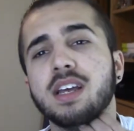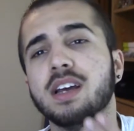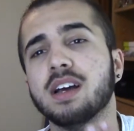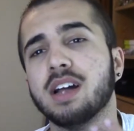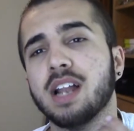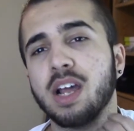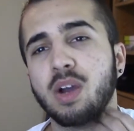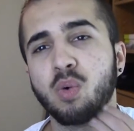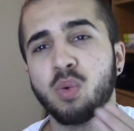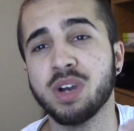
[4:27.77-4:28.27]

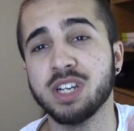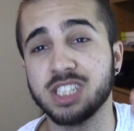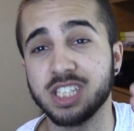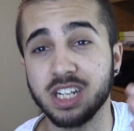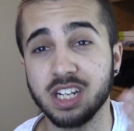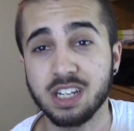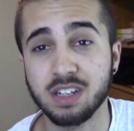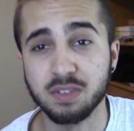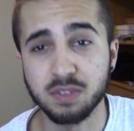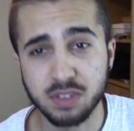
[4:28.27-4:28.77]
like where she
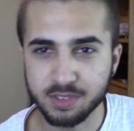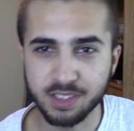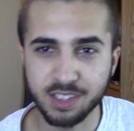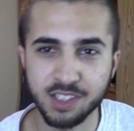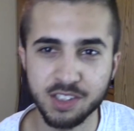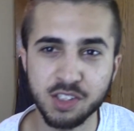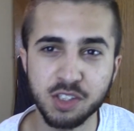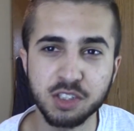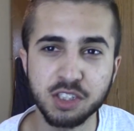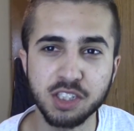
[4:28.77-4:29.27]
lives.
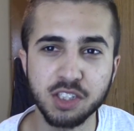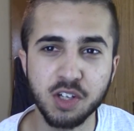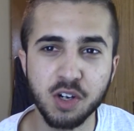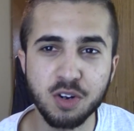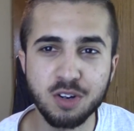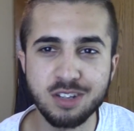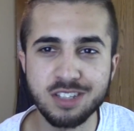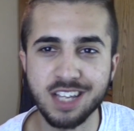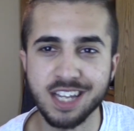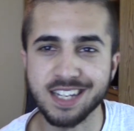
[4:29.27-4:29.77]
So she
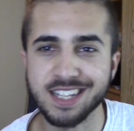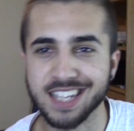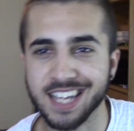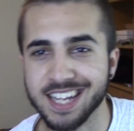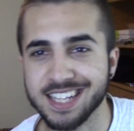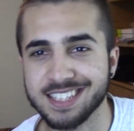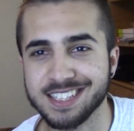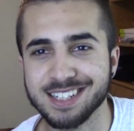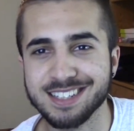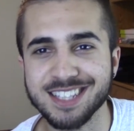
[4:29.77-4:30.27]
goes and
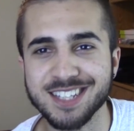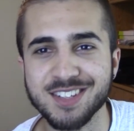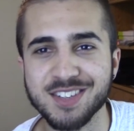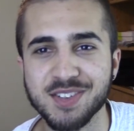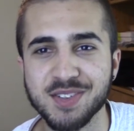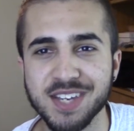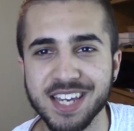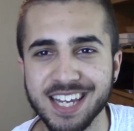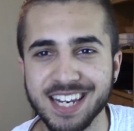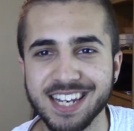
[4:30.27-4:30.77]
gets something
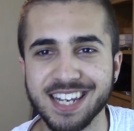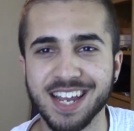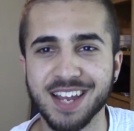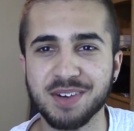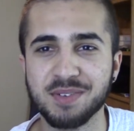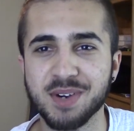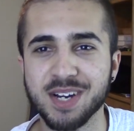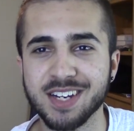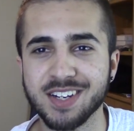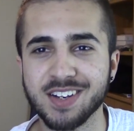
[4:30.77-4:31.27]
to eat
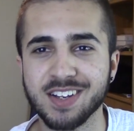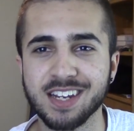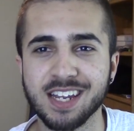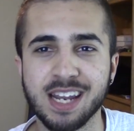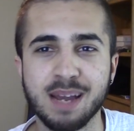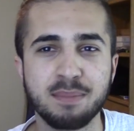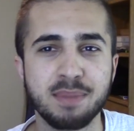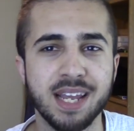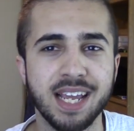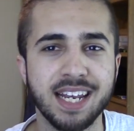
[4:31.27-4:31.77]
and whatnot,
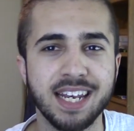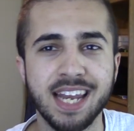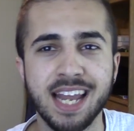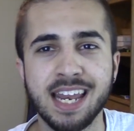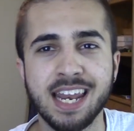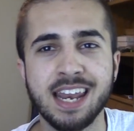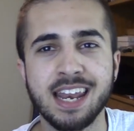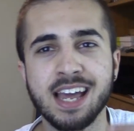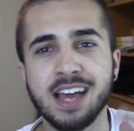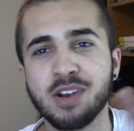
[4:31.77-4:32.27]
and I'm like, nah,
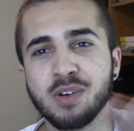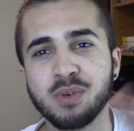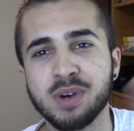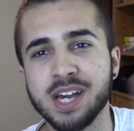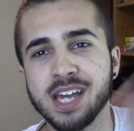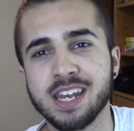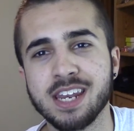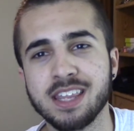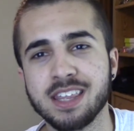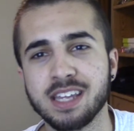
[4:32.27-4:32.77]
I don't
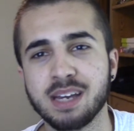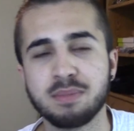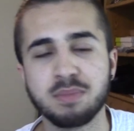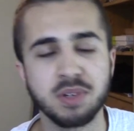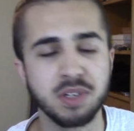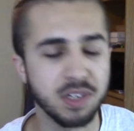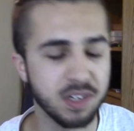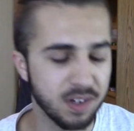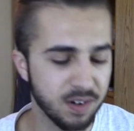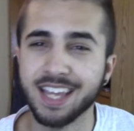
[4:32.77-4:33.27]
want anything,
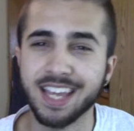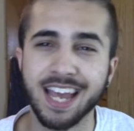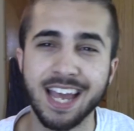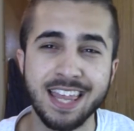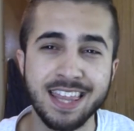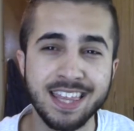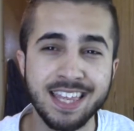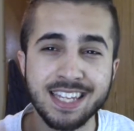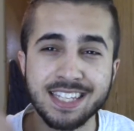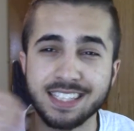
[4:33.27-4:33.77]
I'm good.
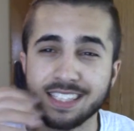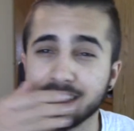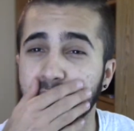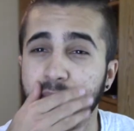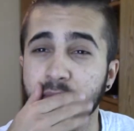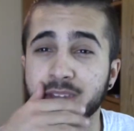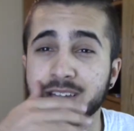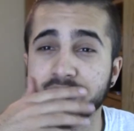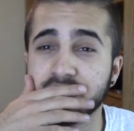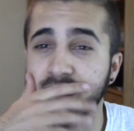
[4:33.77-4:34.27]
And this
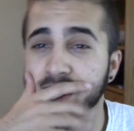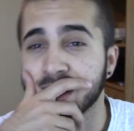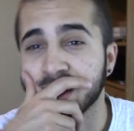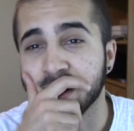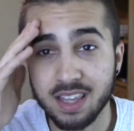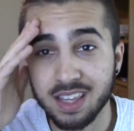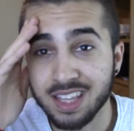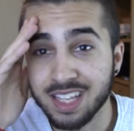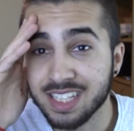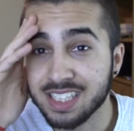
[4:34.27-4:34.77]

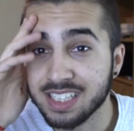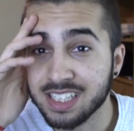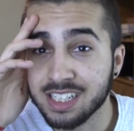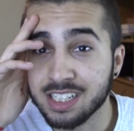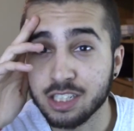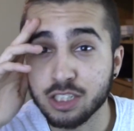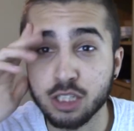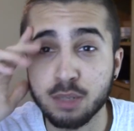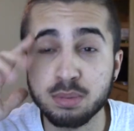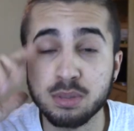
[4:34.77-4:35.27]

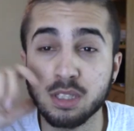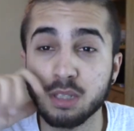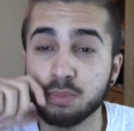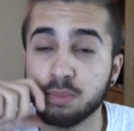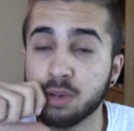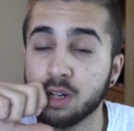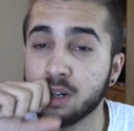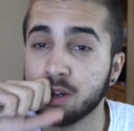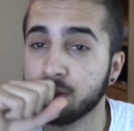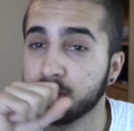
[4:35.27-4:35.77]
girl drops the
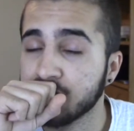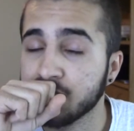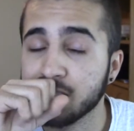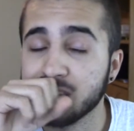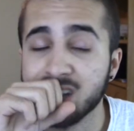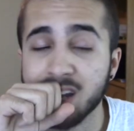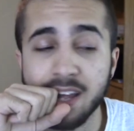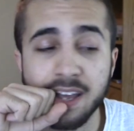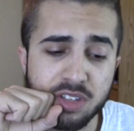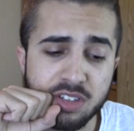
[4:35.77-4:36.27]
bomb.
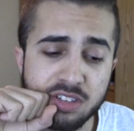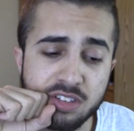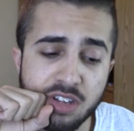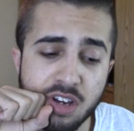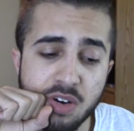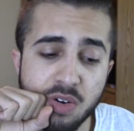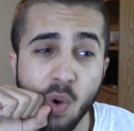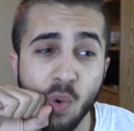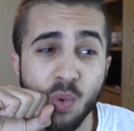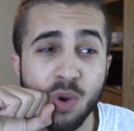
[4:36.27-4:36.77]
She's like,
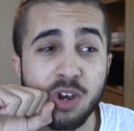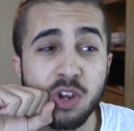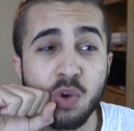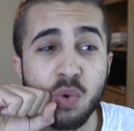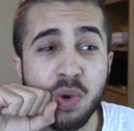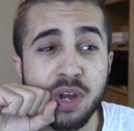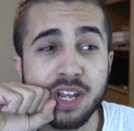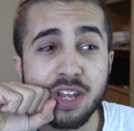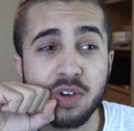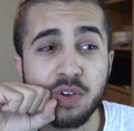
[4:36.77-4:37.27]
so what do you
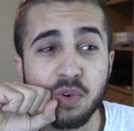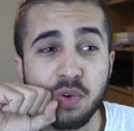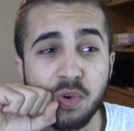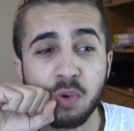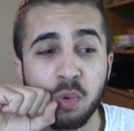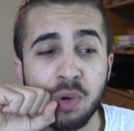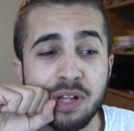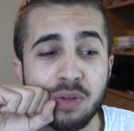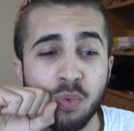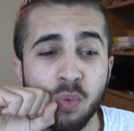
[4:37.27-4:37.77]
want to do?
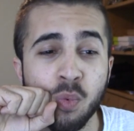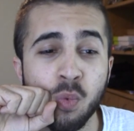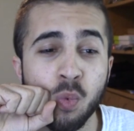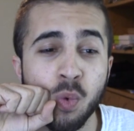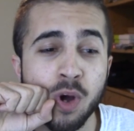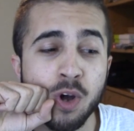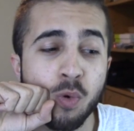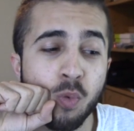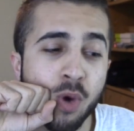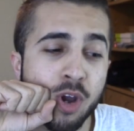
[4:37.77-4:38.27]

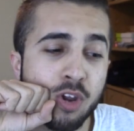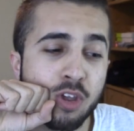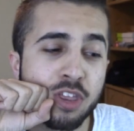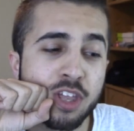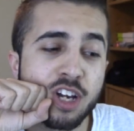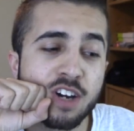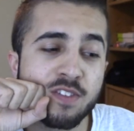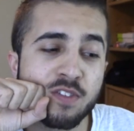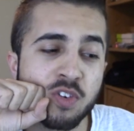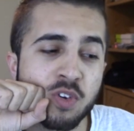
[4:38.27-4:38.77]
What do you
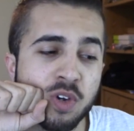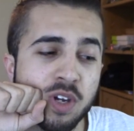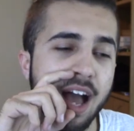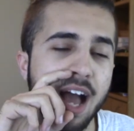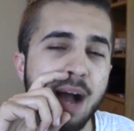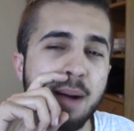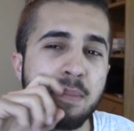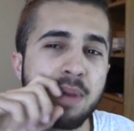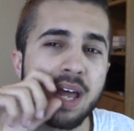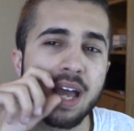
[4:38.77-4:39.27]
think of doing?
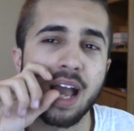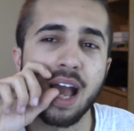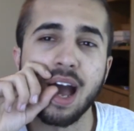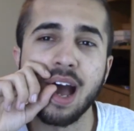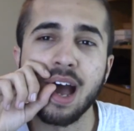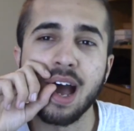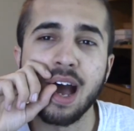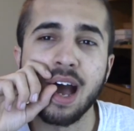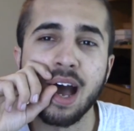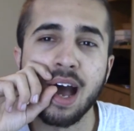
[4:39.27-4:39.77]
I'm like,
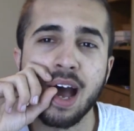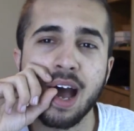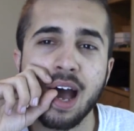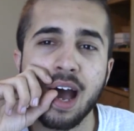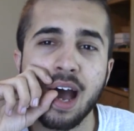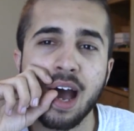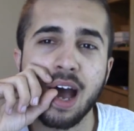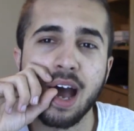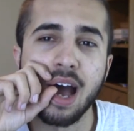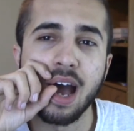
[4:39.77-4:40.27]

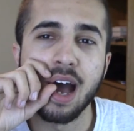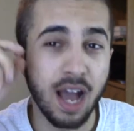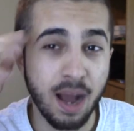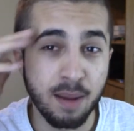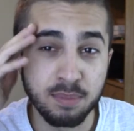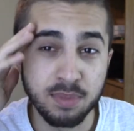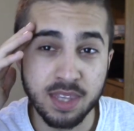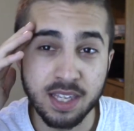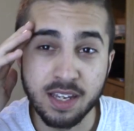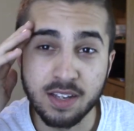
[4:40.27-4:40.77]

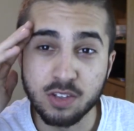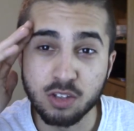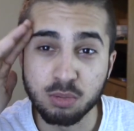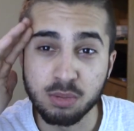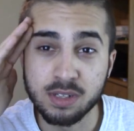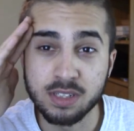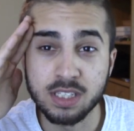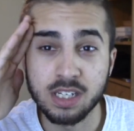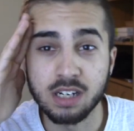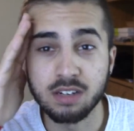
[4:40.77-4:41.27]
I'm thinking to
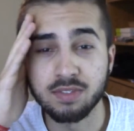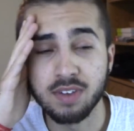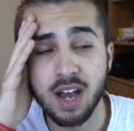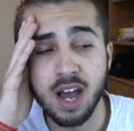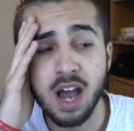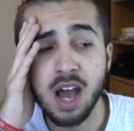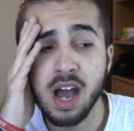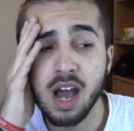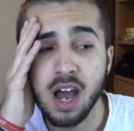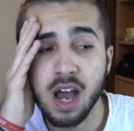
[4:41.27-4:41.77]
myself,
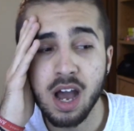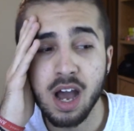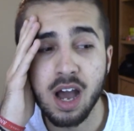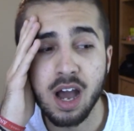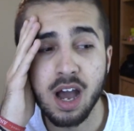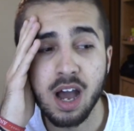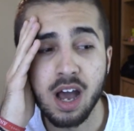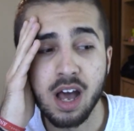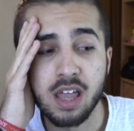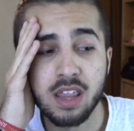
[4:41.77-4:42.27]

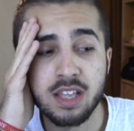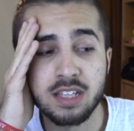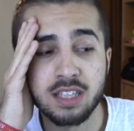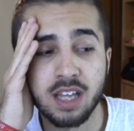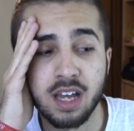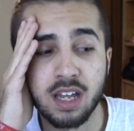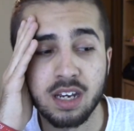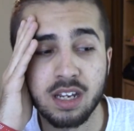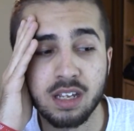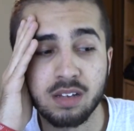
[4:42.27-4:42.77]
this
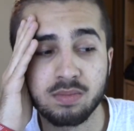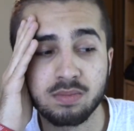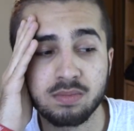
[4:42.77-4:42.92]
honey,